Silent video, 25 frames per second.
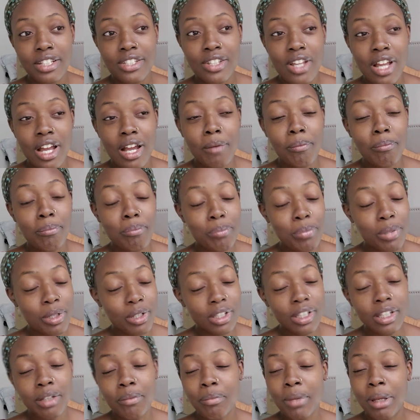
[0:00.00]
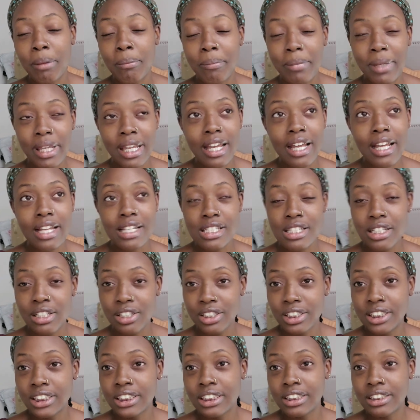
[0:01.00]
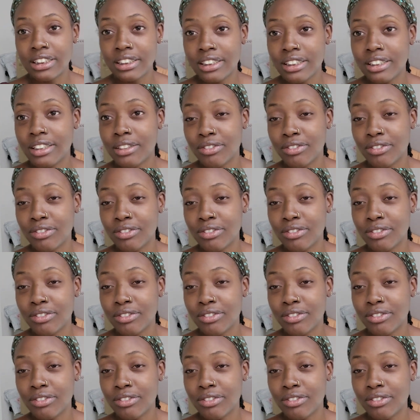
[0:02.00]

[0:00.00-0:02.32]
So I'm pulling my big ass luggage into